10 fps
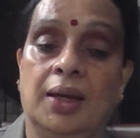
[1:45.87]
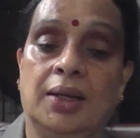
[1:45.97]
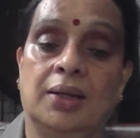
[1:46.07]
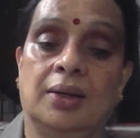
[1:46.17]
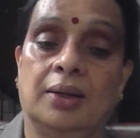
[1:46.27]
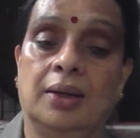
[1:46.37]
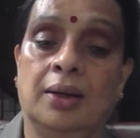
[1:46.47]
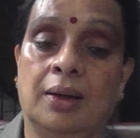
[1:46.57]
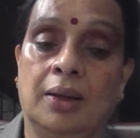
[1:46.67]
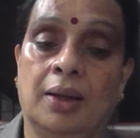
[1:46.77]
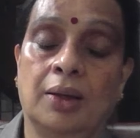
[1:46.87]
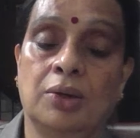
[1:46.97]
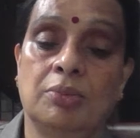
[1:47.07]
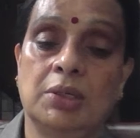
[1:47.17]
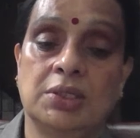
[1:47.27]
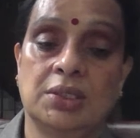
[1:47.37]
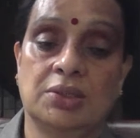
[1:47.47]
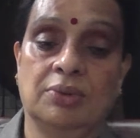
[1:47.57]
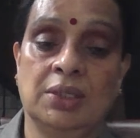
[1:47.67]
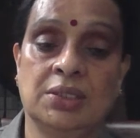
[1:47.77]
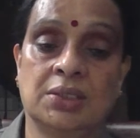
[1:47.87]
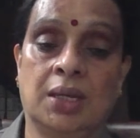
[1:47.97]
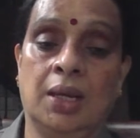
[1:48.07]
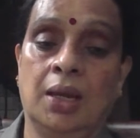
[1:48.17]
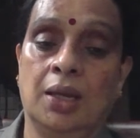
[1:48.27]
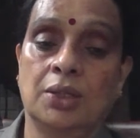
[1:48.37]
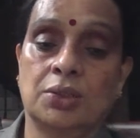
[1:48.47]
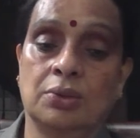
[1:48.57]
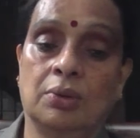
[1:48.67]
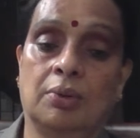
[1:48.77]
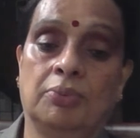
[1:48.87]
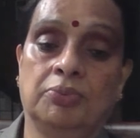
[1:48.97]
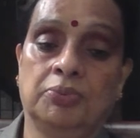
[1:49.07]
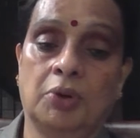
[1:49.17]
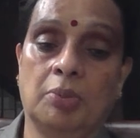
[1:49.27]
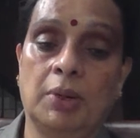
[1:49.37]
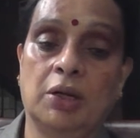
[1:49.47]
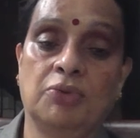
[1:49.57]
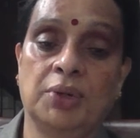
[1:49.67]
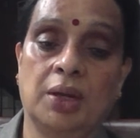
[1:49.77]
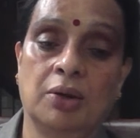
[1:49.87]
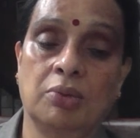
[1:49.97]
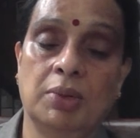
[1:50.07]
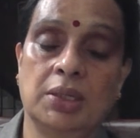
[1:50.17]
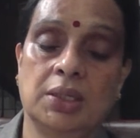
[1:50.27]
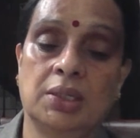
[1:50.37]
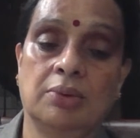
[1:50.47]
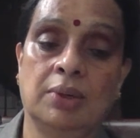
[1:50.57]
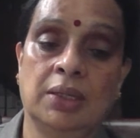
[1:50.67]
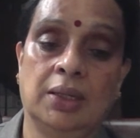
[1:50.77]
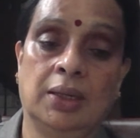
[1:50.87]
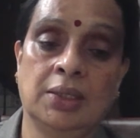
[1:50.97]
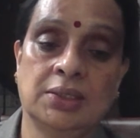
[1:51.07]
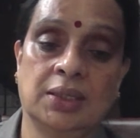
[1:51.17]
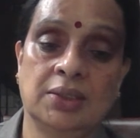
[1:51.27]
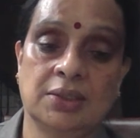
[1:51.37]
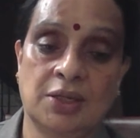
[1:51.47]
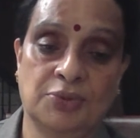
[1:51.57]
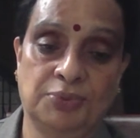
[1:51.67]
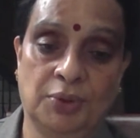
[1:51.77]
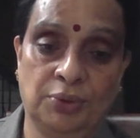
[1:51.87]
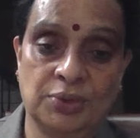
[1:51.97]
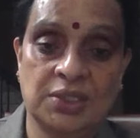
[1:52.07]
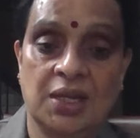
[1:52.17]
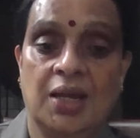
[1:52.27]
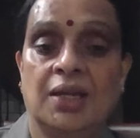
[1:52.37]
And an argumentative essay, so format of an argumentative essay is as follows.